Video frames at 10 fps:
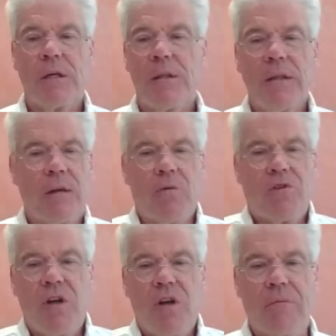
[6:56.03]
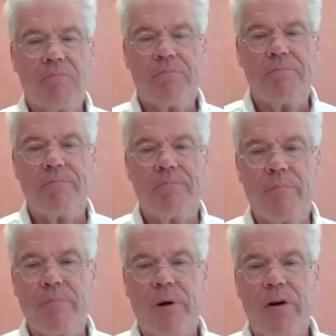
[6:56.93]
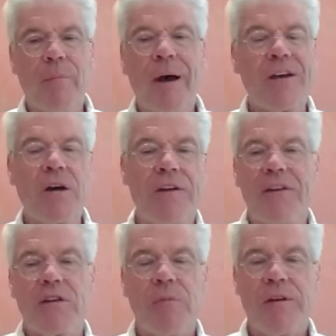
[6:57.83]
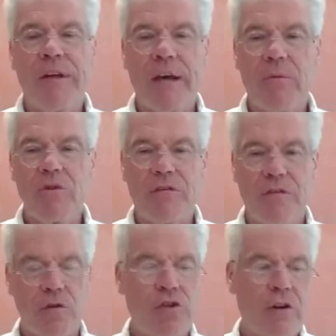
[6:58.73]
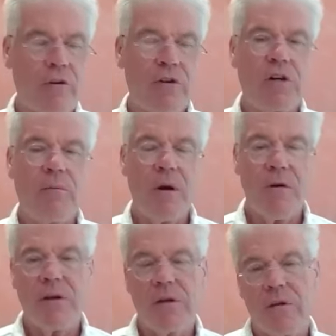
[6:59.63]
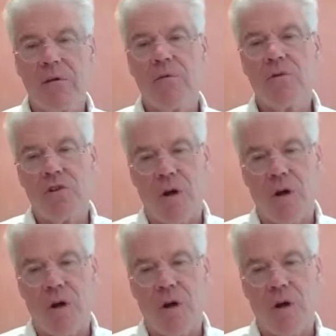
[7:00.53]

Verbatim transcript: that it was not part of my context. My dad was a first generation American who was a